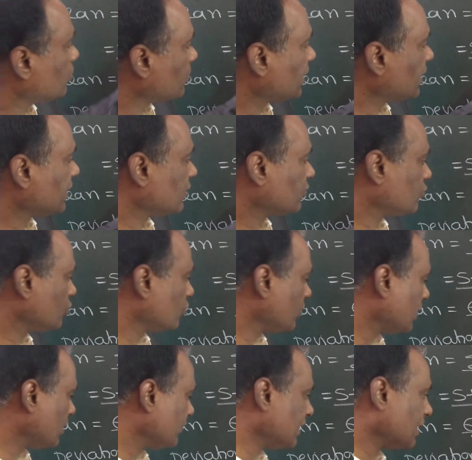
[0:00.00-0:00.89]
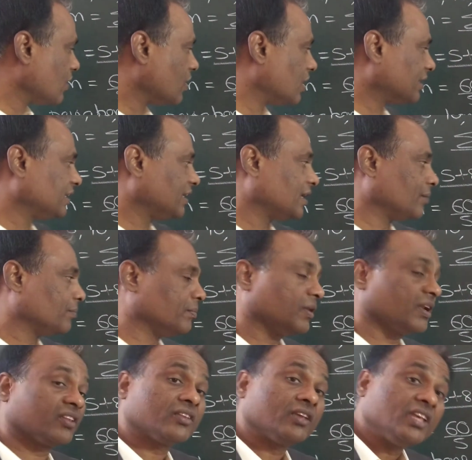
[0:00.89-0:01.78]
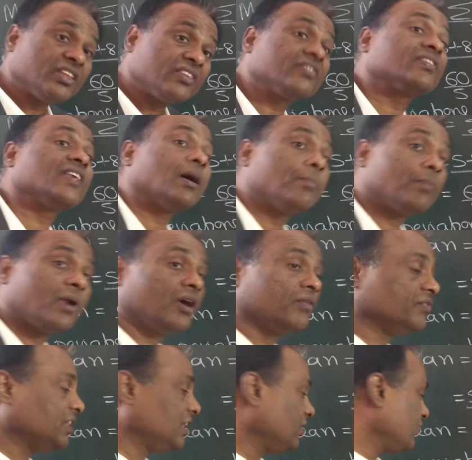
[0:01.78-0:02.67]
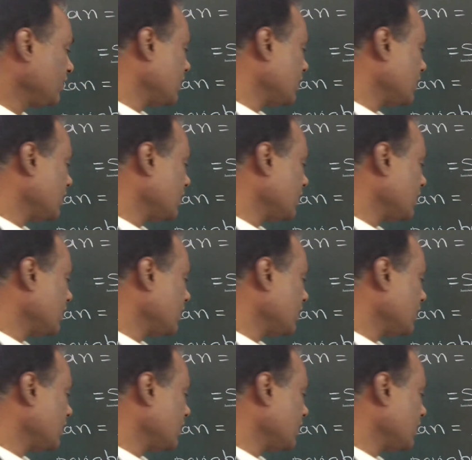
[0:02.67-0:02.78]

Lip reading: minus 12. We got the number. Sum of these